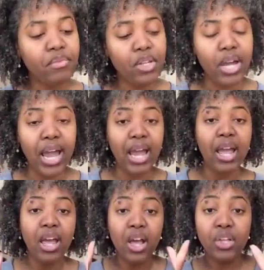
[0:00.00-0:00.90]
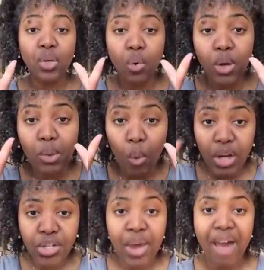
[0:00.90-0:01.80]
Okay? So
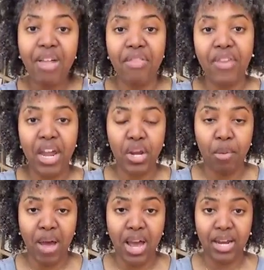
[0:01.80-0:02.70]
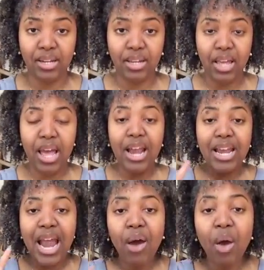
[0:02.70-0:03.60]
once you have that thing in your mind,
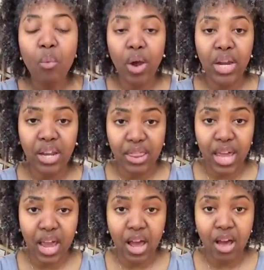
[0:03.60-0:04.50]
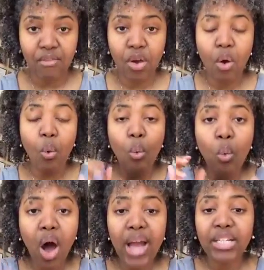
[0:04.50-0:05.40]
now I want you to think of,
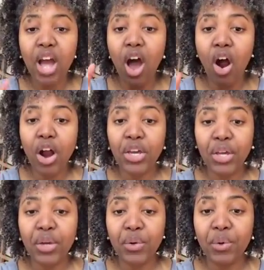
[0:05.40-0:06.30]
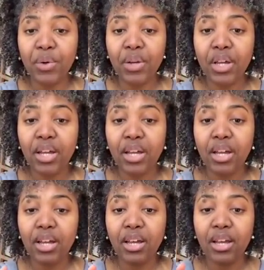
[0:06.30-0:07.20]
what are you,
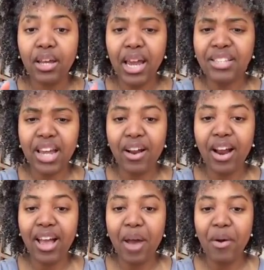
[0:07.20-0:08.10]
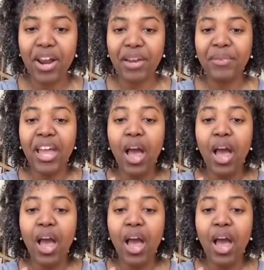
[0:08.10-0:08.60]
hey Sarah, how are you?